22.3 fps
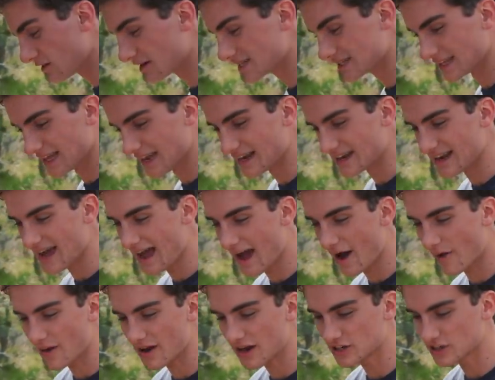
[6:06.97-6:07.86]
on his leg now
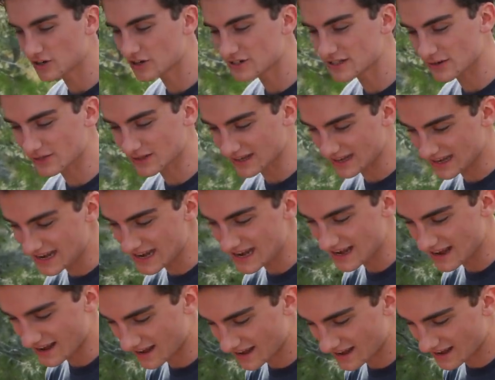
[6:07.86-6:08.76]
and it turns out that
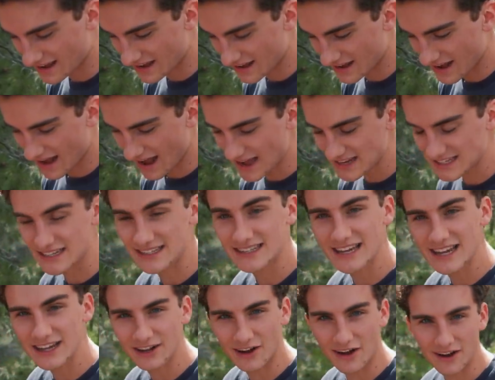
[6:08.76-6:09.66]
he has a
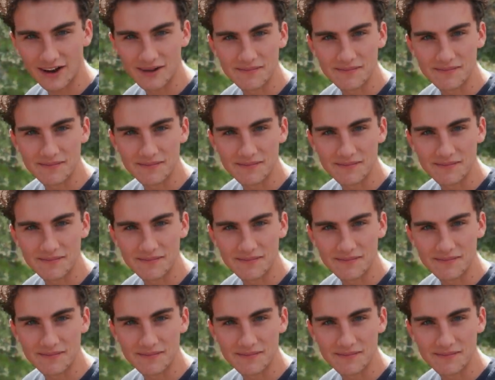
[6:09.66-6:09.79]
tick on